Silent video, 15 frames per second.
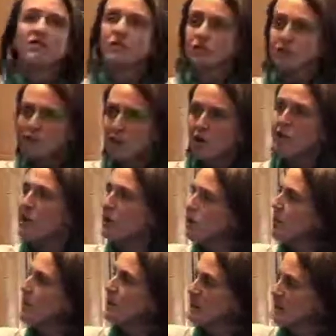So slowly we're
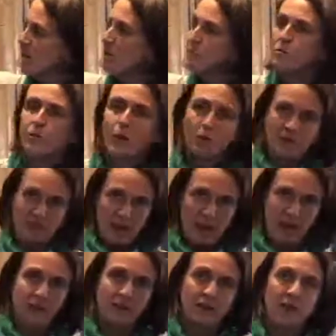building up a
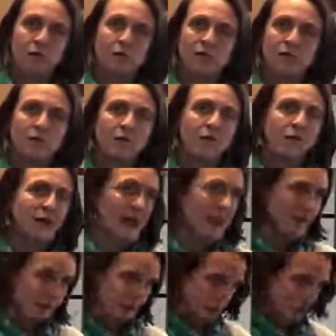mosaic, and hopefully we will
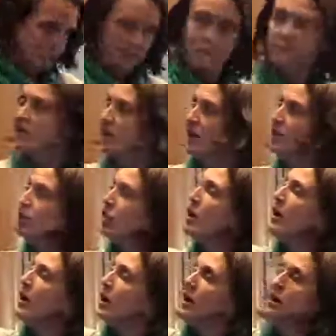have, at some stage, a